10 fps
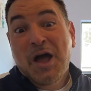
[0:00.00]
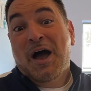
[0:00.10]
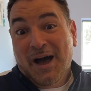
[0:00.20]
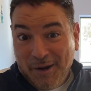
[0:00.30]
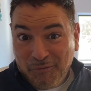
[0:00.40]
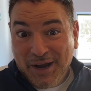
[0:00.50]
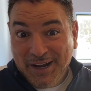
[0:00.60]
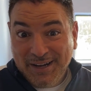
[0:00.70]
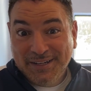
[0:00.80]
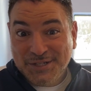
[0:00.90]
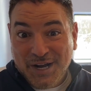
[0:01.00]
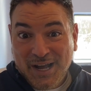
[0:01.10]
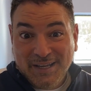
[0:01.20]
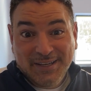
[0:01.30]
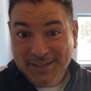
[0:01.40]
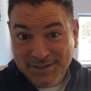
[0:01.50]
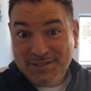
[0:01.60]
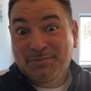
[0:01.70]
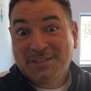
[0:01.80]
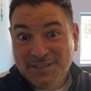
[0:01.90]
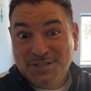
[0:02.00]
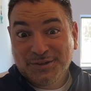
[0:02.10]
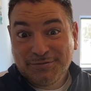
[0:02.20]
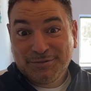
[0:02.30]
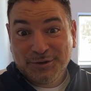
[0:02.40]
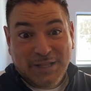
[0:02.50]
I'm ready to try you know, some additional food.